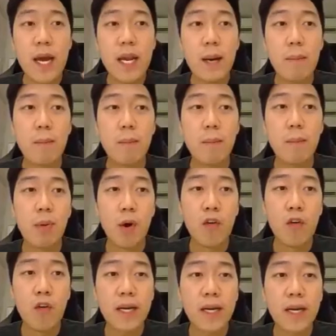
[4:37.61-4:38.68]
add up both
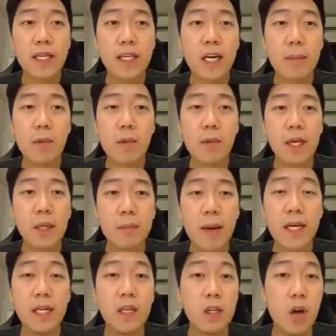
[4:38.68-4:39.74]
my income on
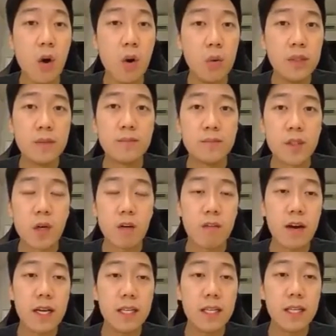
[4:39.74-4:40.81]
ClickBank alone,
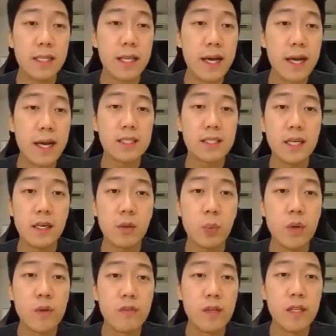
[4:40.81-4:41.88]
alright, that's
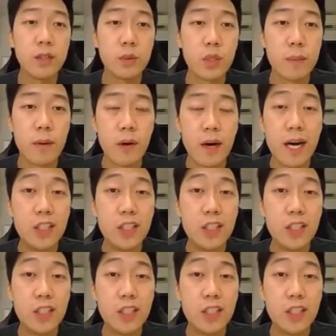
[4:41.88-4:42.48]
equivalent to about